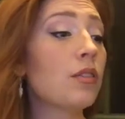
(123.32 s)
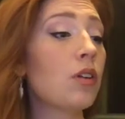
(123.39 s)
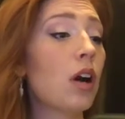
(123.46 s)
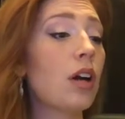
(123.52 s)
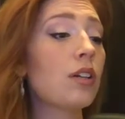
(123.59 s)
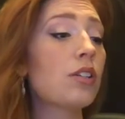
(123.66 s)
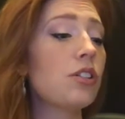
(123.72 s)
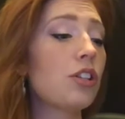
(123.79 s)

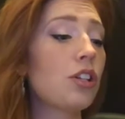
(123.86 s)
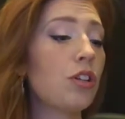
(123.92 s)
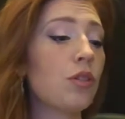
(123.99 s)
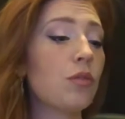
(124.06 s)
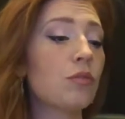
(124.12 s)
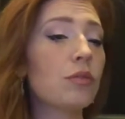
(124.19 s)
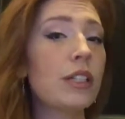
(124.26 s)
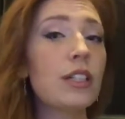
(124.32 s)
regards
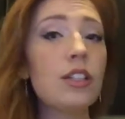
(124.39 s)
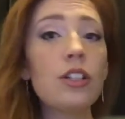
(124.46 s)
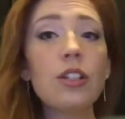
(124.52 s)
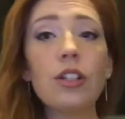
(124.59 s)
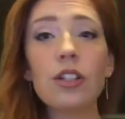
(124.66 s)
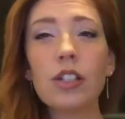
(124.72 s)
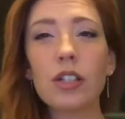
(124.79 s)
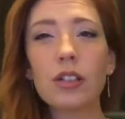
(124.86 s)
to reaching
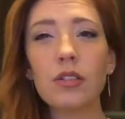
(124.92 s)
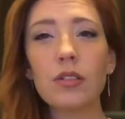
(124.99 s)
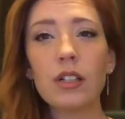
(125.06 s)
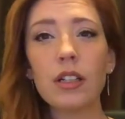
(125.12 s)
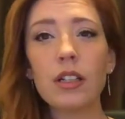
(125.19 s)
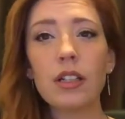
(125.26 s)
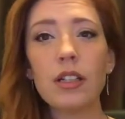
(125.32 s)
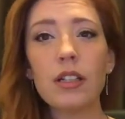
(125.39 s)
your
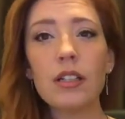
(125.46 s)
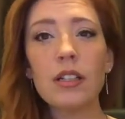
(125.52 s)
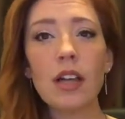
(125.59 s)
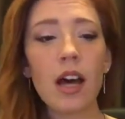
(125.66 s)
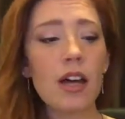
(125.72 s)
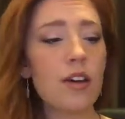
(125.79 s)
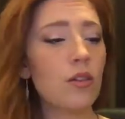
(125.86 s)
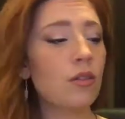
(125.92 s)
children,
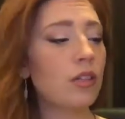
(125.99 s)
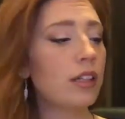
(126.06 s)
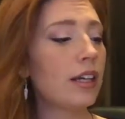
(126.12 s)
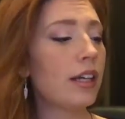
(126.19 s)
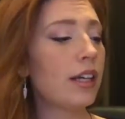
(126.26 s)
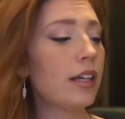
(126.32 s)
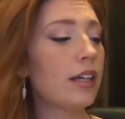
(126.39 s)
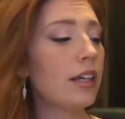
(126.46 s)
not
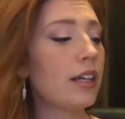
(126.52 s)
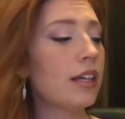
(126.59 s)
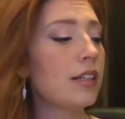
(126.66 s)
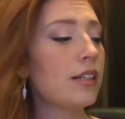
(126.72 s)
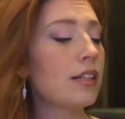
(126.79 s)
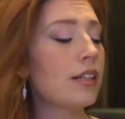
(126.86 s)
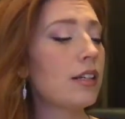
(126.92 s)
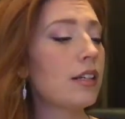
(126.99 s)
only
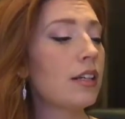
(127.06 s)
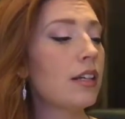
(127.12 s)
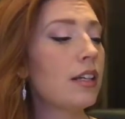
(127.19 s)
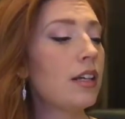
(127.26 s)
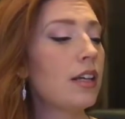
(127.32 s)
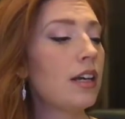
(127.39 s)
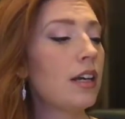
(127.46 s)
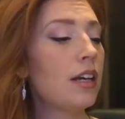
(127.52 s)
in
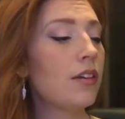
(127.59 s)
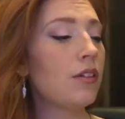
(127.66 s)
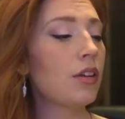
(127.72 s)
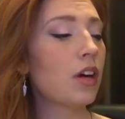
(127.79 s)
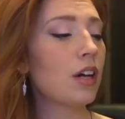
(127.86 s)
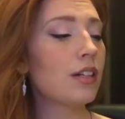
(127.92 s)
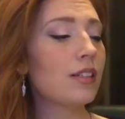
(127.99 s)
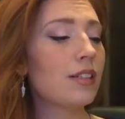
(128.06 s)

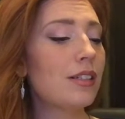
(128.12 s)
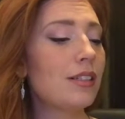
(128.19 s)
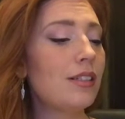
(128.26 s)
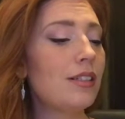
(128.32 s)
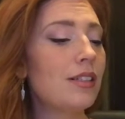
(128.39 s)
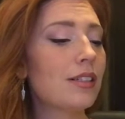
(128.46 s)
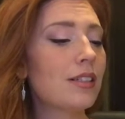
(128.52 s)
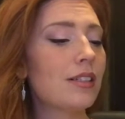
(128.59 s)
regards to
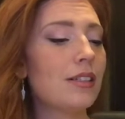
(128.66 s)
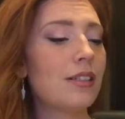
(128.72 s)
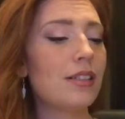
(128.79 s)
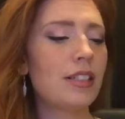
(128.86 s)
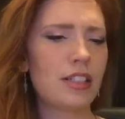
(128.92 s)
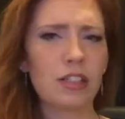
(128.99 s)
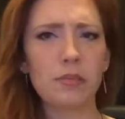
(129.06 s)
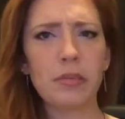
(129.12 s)
just
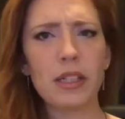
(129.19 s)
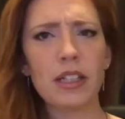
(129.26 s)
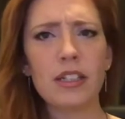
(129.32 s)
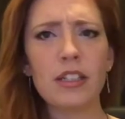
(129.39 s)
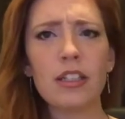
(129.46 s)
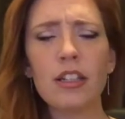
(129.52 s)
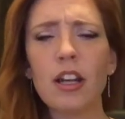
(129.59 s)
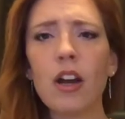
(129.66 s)

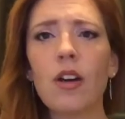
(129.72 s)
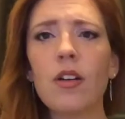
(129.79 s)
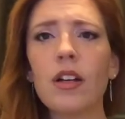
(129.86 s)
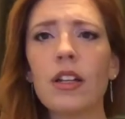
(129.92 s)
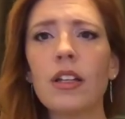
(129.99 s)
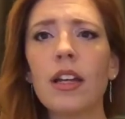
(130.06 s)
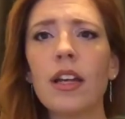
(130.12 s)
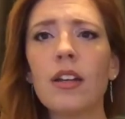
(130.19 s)
discipline, you know,
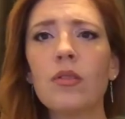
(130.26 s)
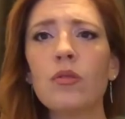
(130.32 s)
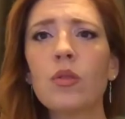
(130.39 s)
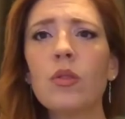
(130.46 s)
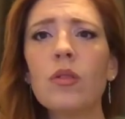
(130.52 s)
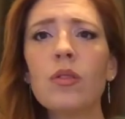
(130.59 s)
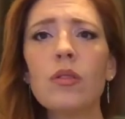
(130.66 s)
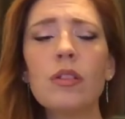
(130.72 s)
and
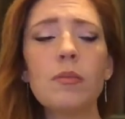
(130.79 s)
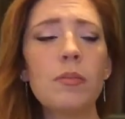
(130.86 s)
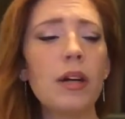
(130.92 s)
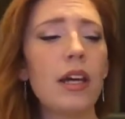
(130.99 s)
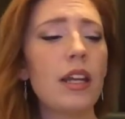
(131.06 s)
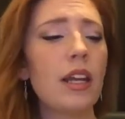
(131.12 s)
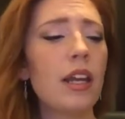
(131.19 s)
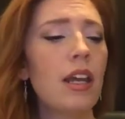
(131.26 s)
rules,
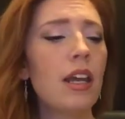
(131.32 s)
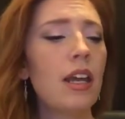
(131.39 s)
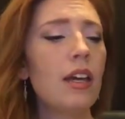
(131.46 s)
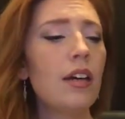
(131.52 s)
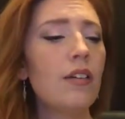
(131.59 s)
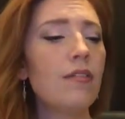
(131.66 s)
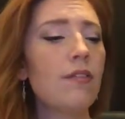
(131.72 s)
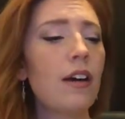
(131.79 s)
but
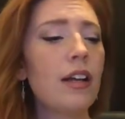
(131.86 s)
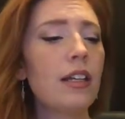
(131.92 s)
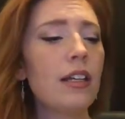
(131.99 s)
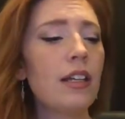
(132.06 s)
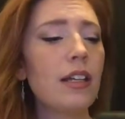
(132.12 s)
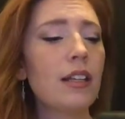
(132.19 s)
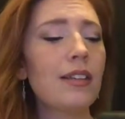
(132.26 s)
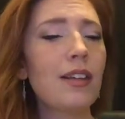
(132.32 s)

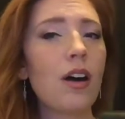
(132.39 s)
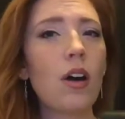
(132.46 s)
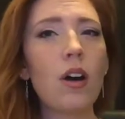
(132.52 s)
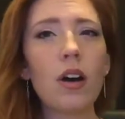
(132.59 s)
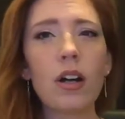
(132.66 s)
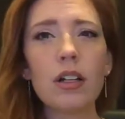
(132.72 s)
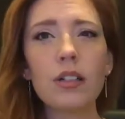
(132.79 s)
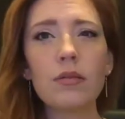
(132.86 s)
finding the
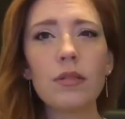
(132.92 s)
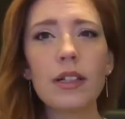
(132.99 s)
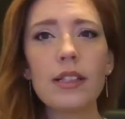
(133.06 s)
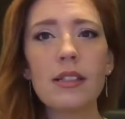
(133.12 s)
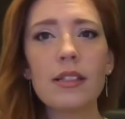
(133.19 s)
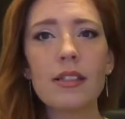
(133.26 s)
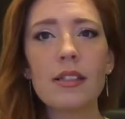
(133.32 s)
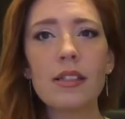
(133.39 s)
heart
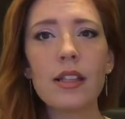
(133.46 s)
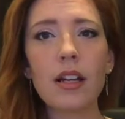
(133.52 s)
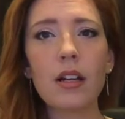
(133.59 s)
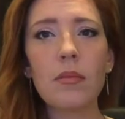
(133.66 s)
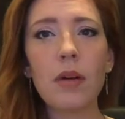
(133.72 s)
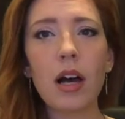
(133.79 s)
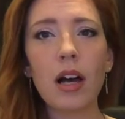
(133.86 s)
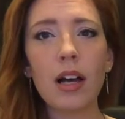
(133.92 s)
reasons that
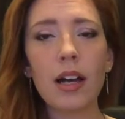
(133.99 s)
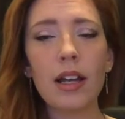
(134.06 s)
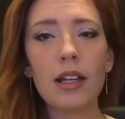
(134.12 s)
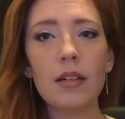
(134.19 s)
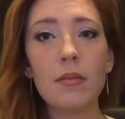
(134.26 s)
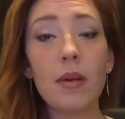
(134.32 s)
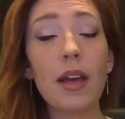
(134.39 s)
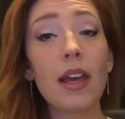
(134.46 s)
are
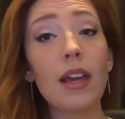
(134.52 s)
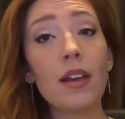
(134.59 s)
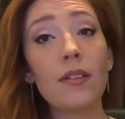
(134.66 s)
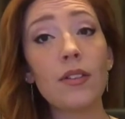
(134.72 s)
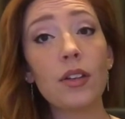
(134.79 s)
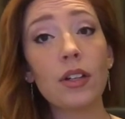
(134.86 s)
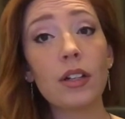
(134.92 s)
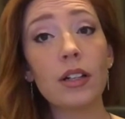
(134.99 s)
behind
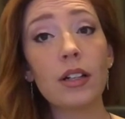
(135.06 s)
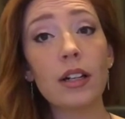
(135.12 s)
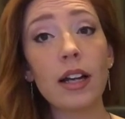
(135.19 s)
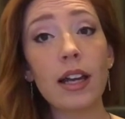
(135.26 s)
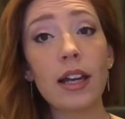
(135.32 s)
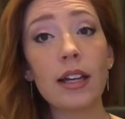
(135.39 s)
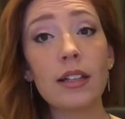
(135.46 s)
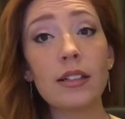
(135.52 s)
behavior,
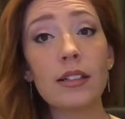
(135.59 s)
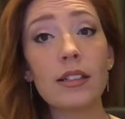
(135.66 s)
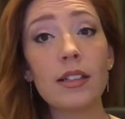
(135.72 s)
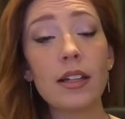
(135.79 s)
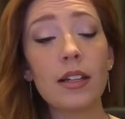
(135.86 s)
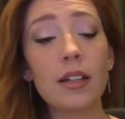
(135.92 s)
and